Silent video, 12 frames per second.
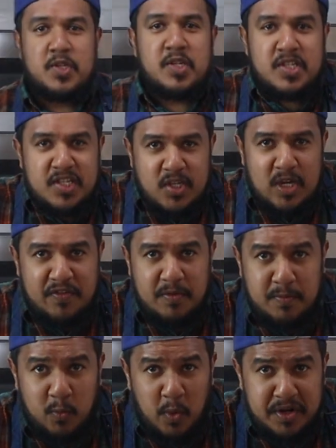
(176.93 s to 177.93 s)
you can see, you have
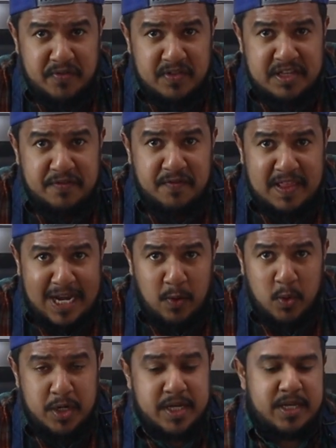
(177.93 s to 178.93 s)
a wonderfully
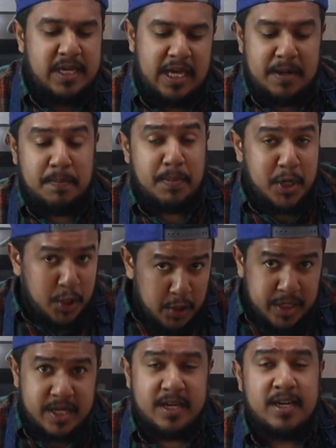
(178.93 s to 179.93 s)
floured and
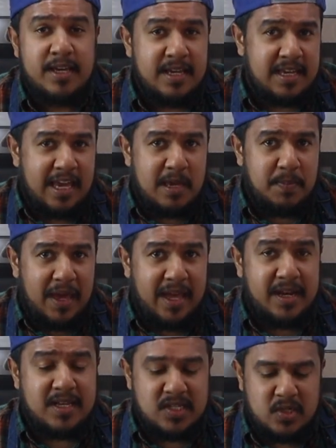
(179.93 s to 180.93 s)
buttered cake
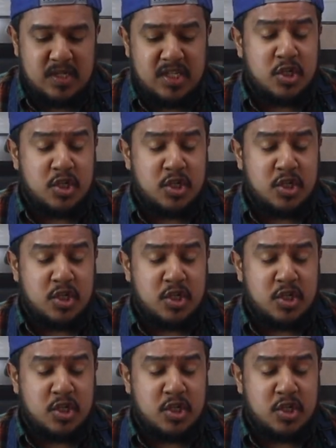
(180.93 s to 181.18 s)
pan, so this